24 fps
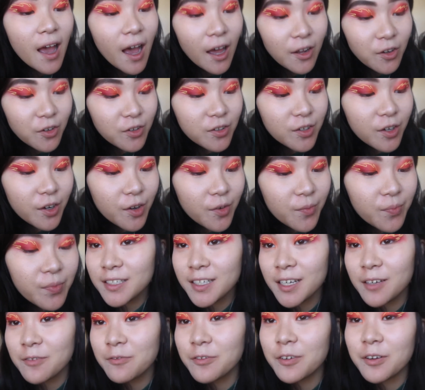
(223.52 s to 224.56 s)
I don't know. To
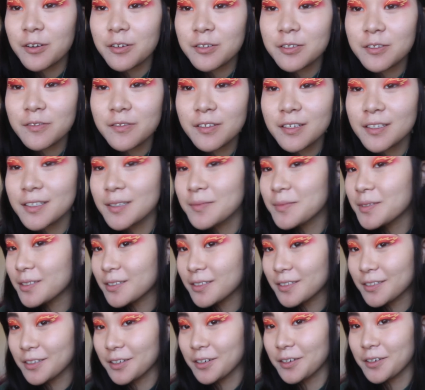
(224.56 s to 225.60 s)
take photos of this, I'm just
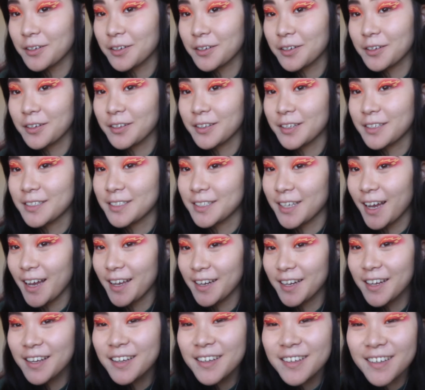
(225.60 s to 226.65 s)
gonna go on this
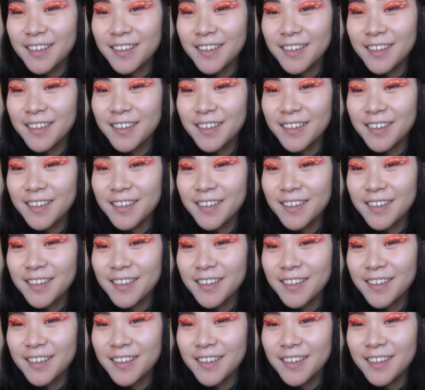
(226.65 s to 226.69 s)
side.